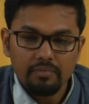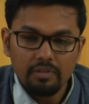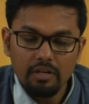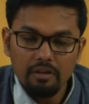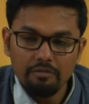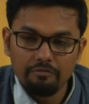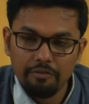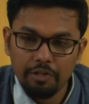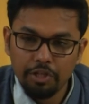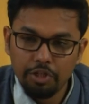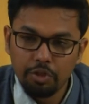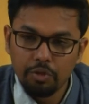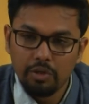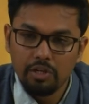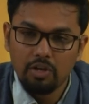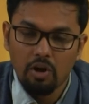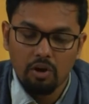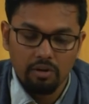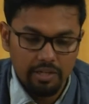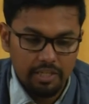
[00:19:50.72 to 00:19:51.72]
visual
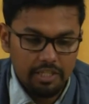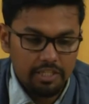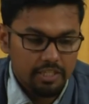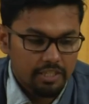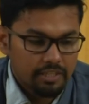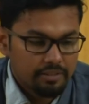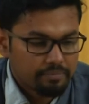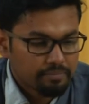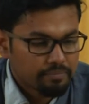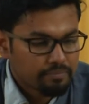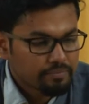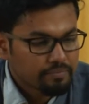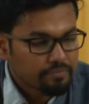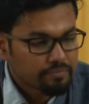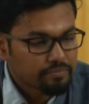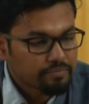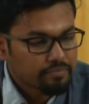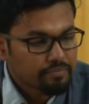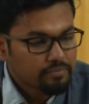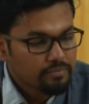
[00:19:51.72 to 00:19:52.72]
cognition.
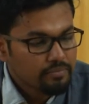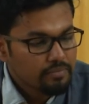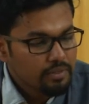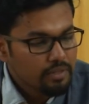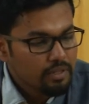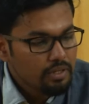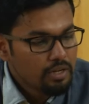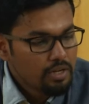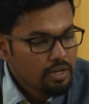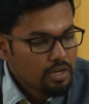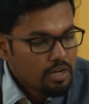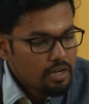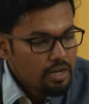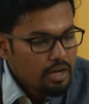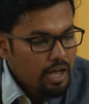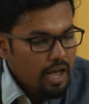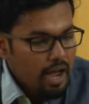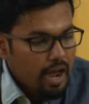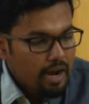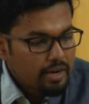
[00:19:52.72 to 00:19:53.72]

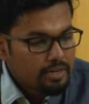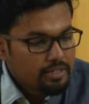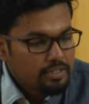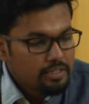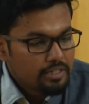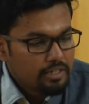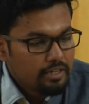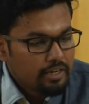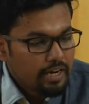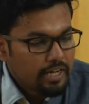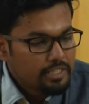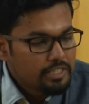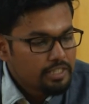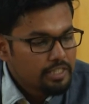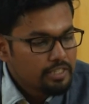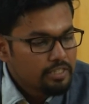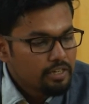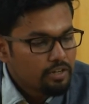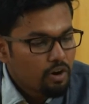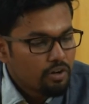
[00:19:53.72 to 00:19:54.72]
And next
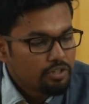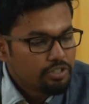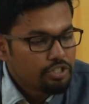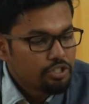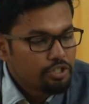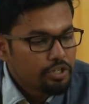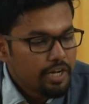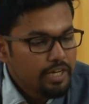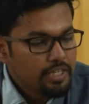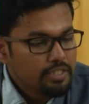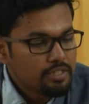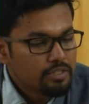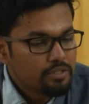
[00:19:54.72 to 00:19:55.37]
is the constraints.